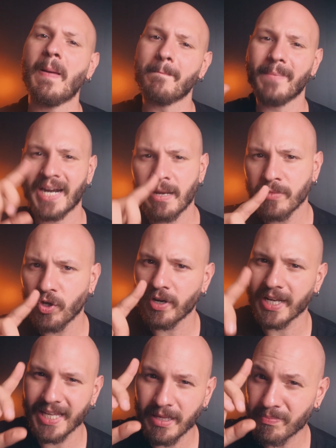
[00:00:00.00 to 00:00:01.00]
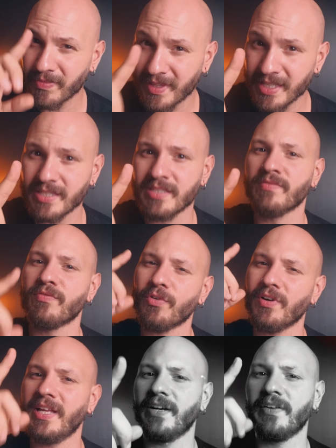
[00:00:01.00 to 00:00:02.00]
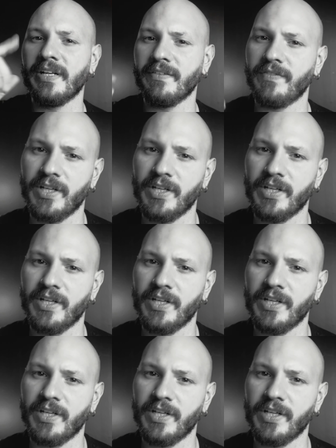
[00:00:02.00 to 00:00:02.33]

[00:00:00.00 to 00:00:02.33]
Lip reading: But I'm gonna keep this for later in the